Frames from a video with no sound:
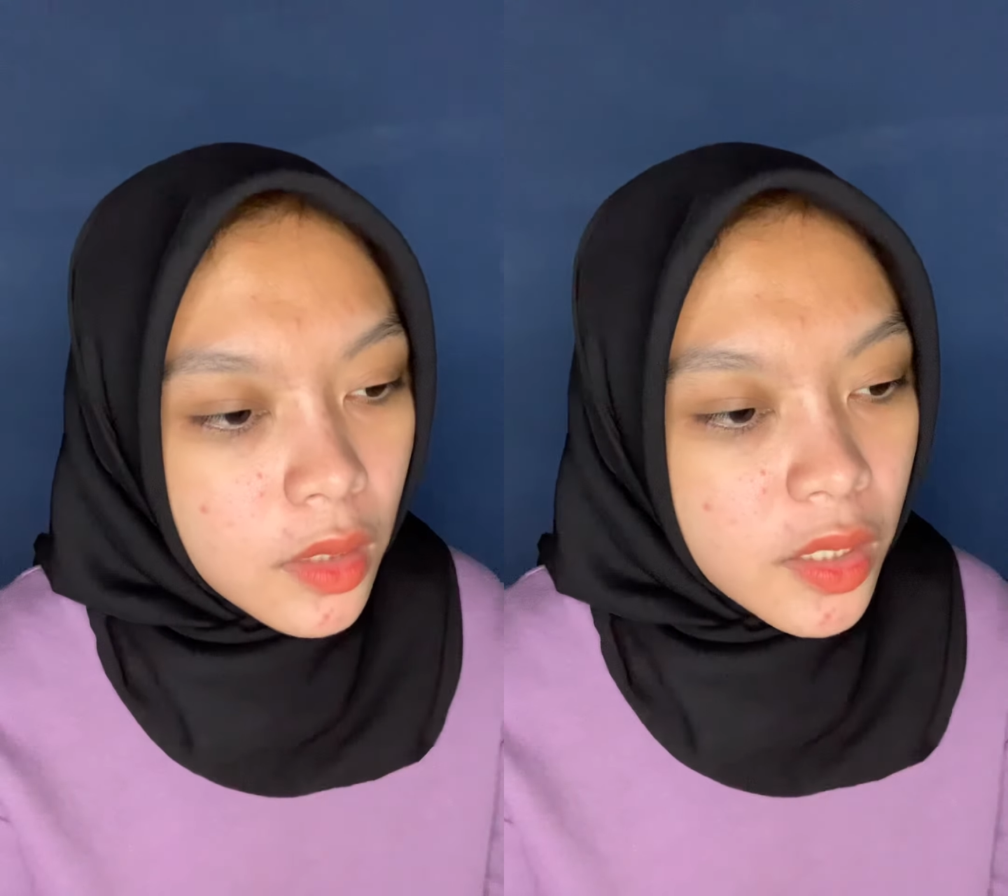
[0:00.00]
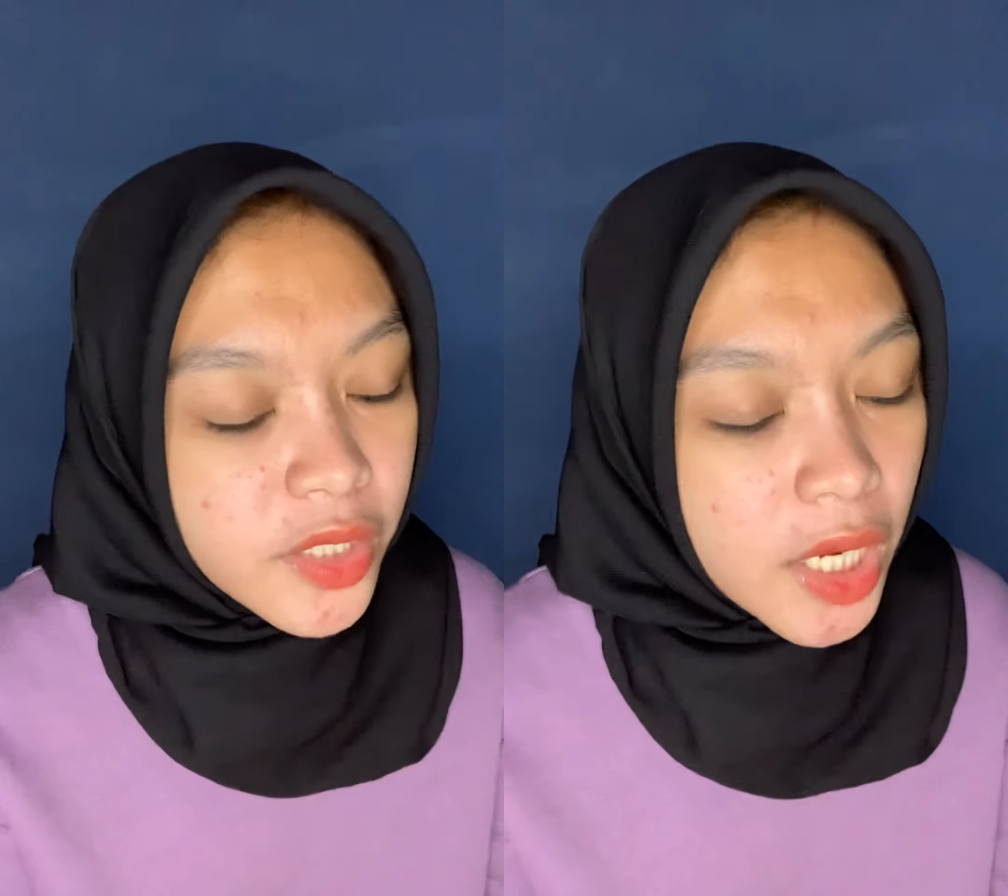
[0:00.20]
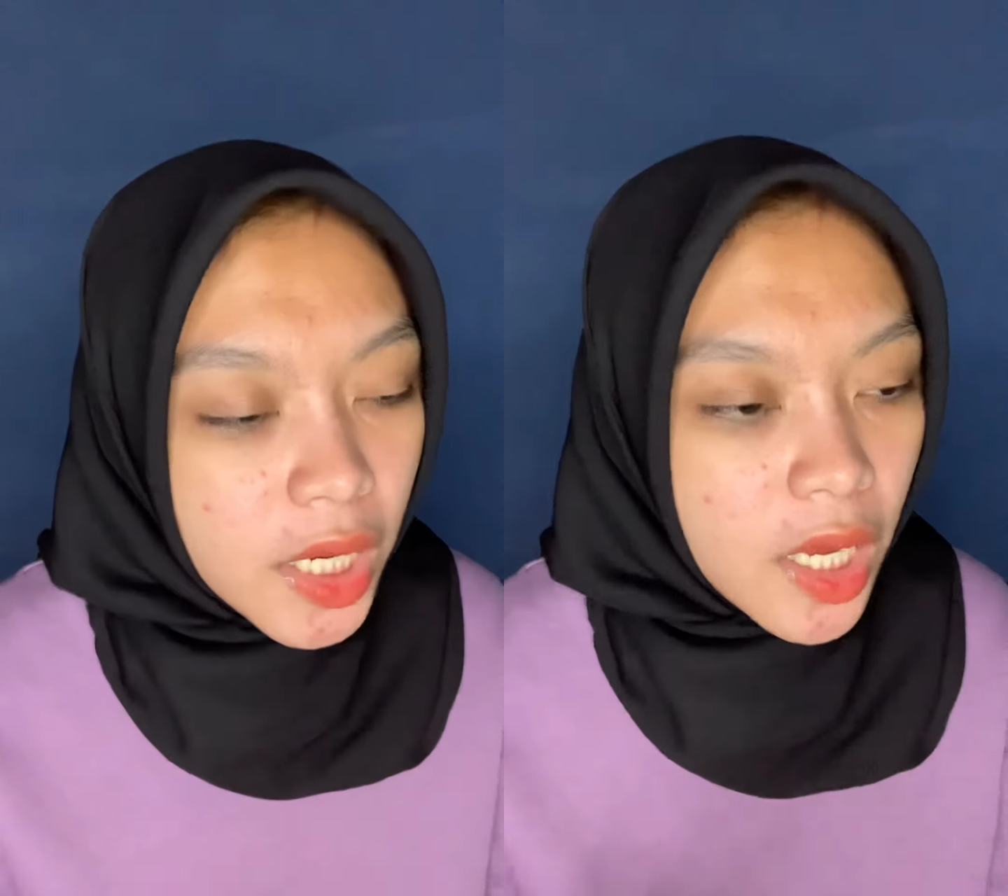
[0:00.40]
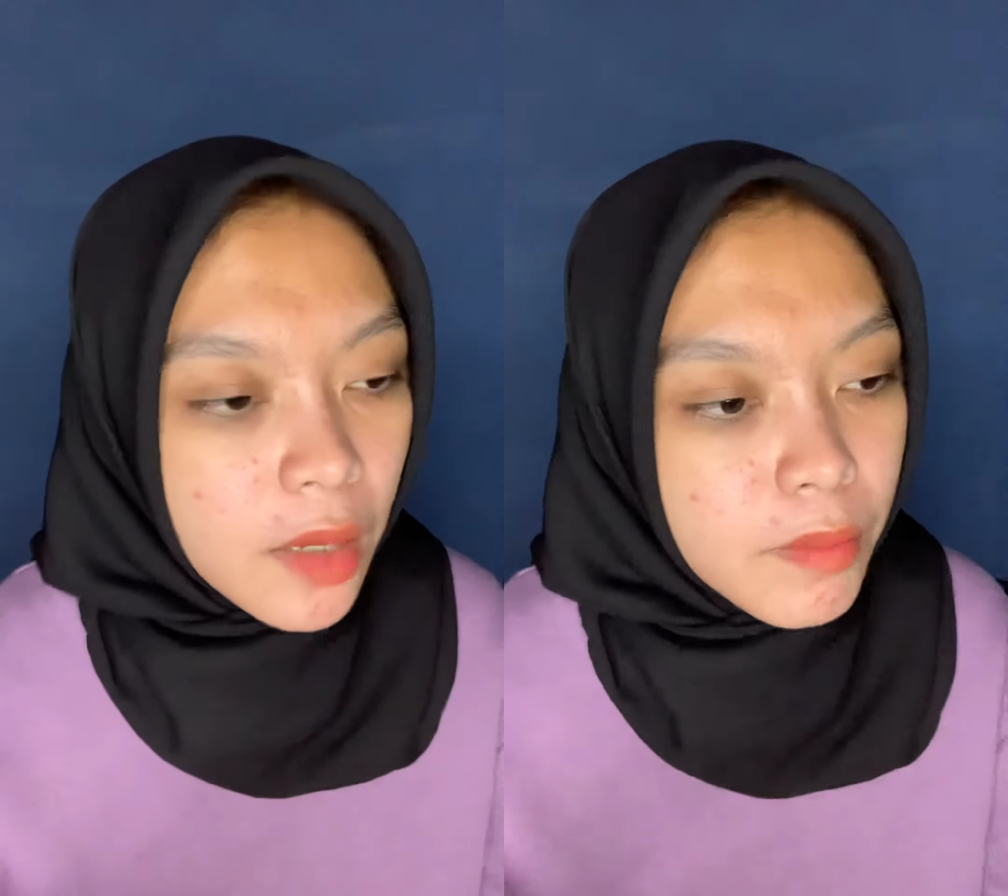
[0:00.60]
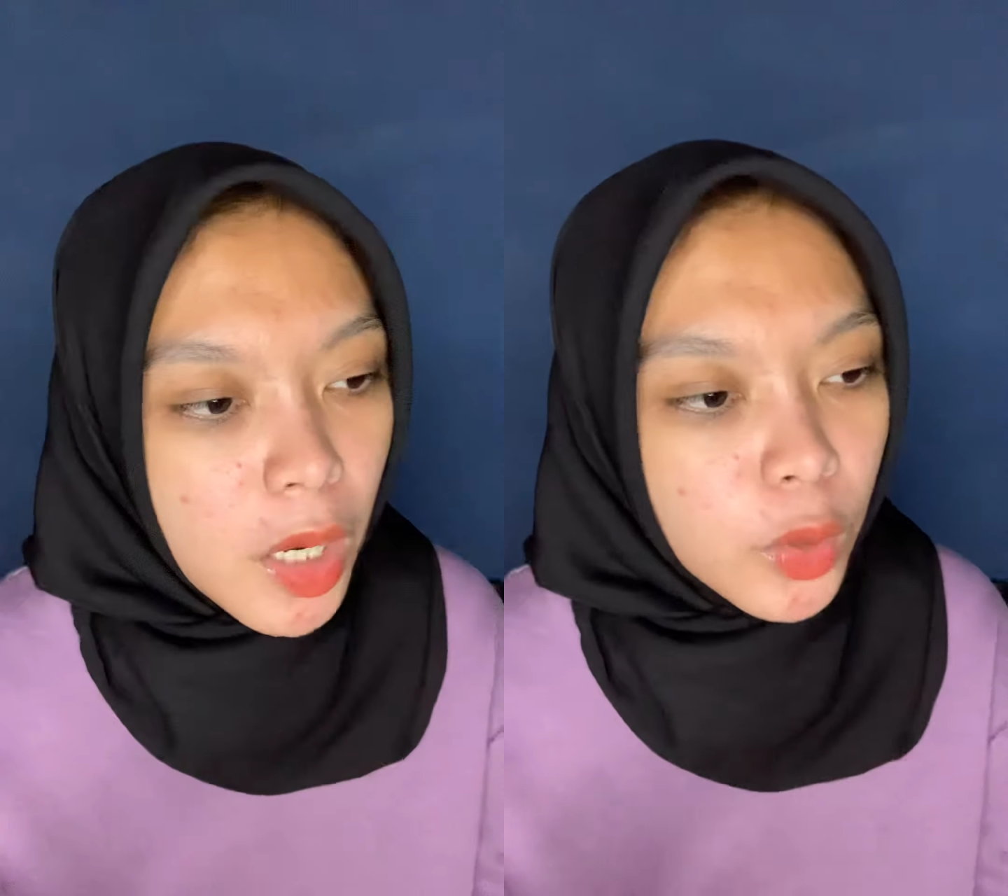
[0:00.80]
thinking
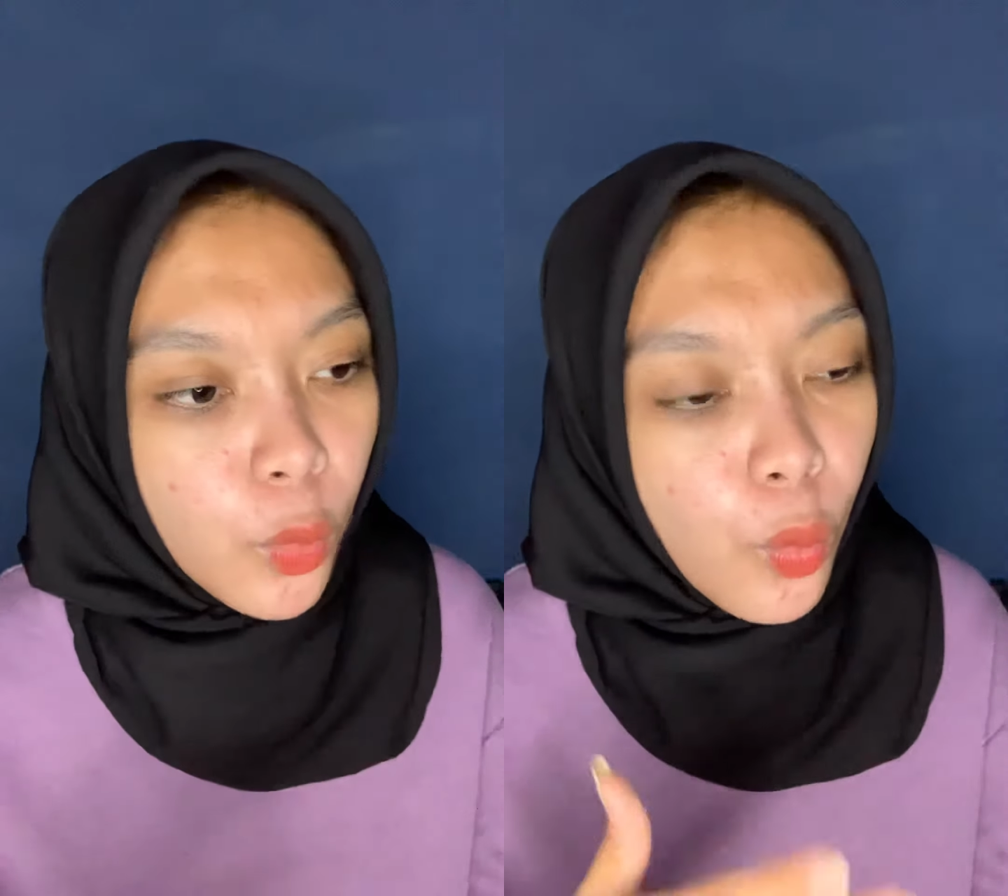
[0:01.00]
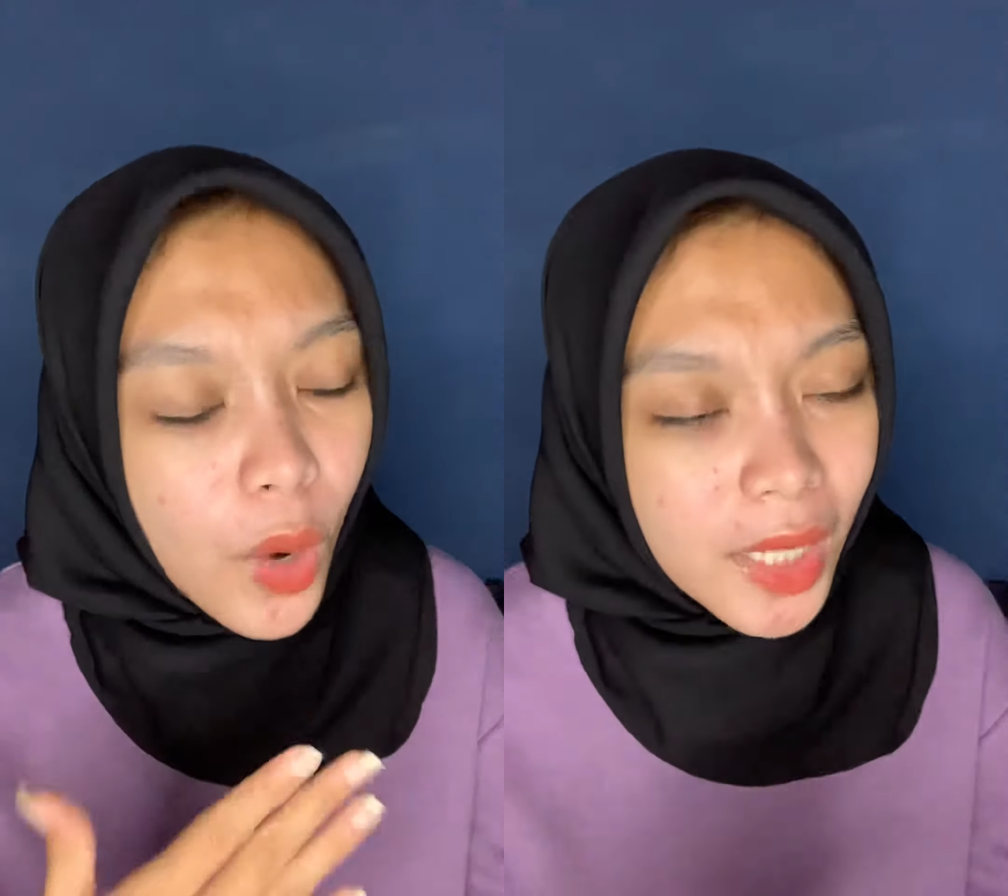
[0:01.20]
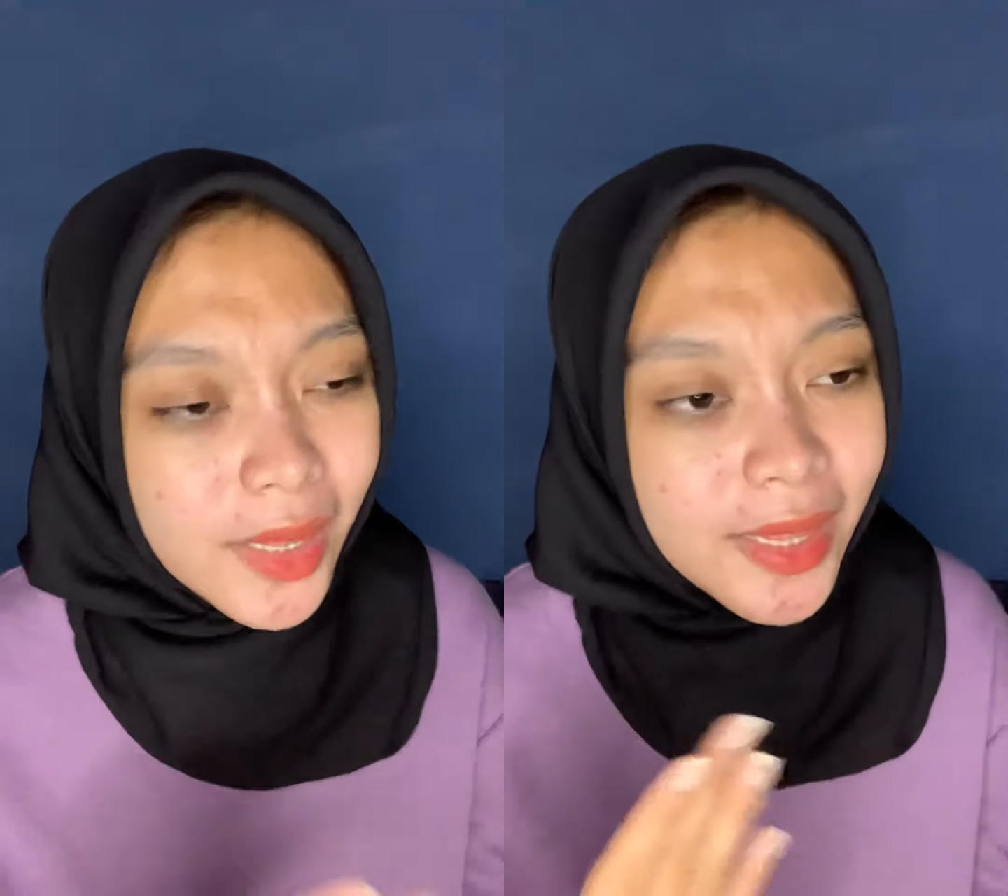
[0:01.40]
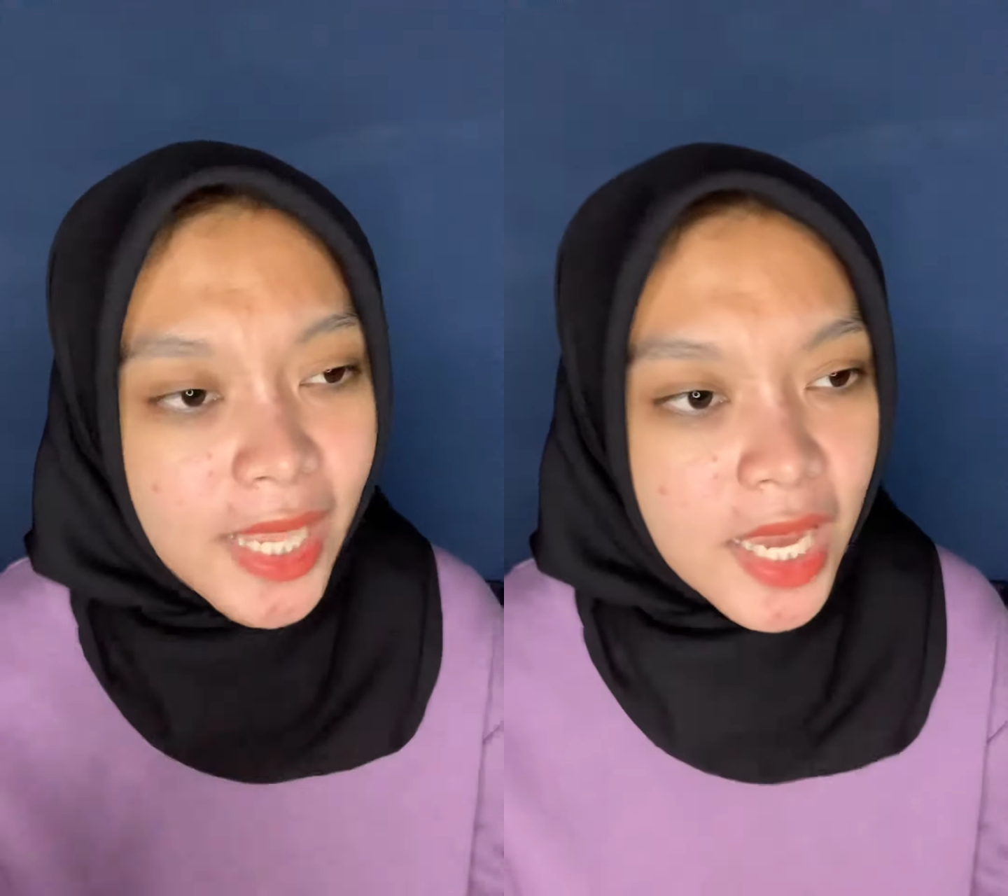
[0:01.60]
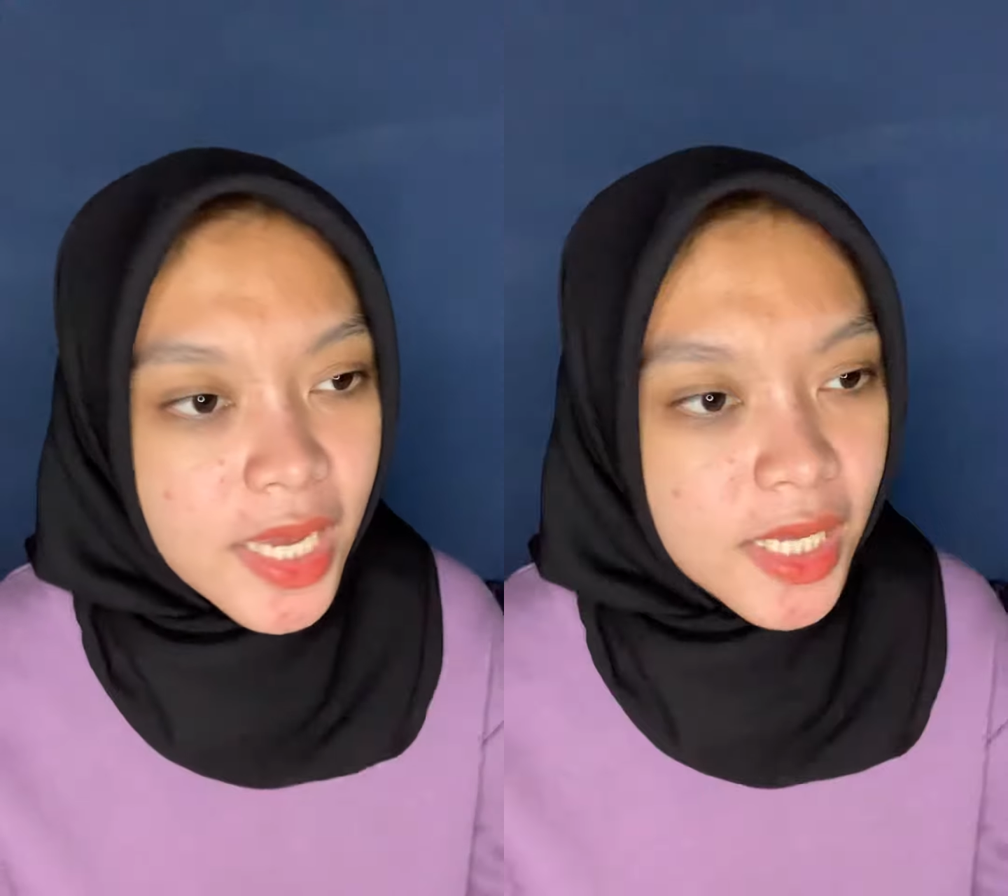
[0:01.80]
about what
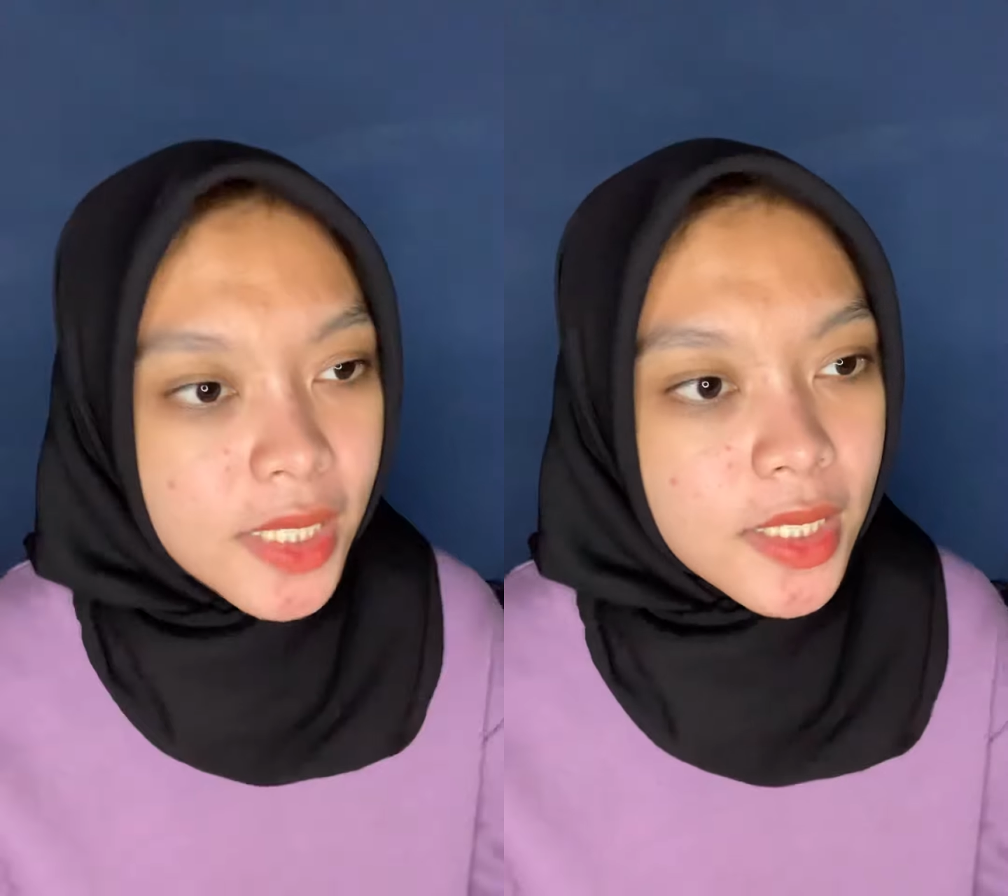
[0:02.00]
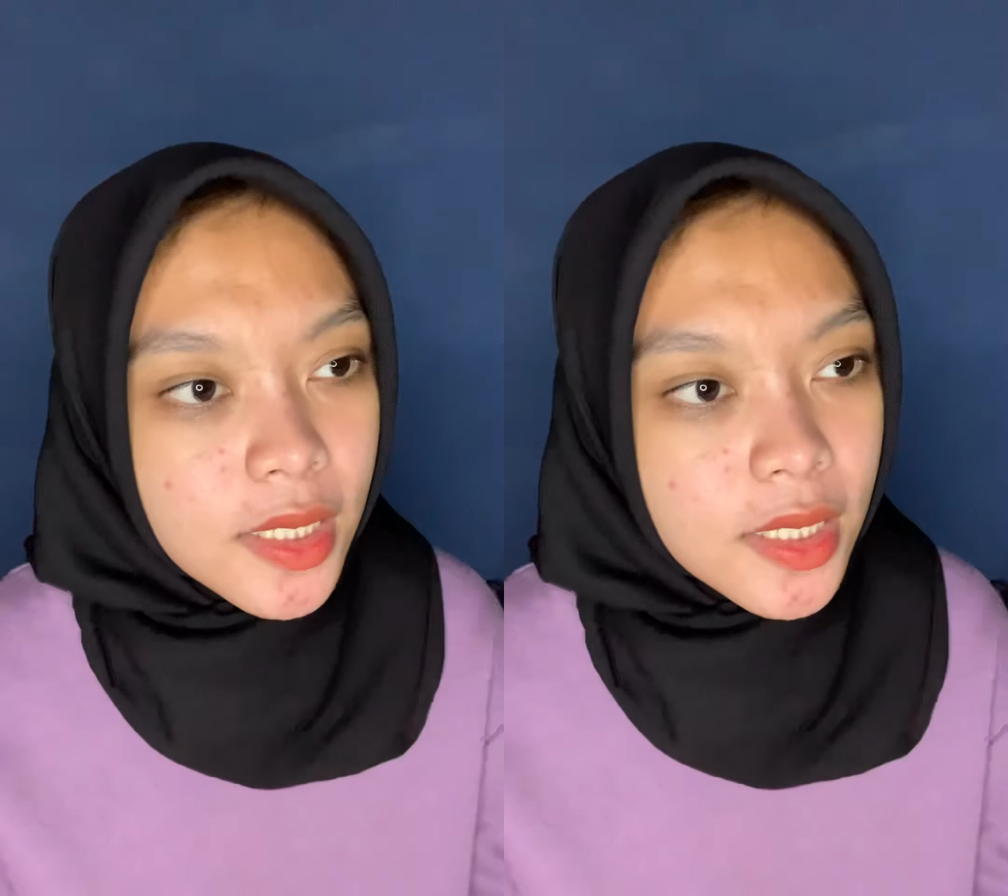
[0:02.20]
they